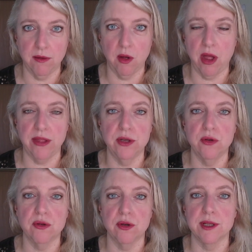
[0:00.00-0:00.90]
all the
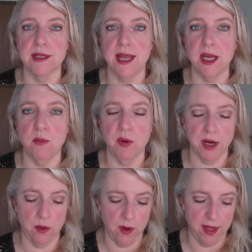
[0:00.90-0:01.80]
neutrals that you put
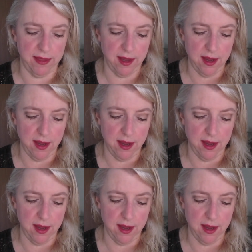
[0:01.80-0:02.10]
it with.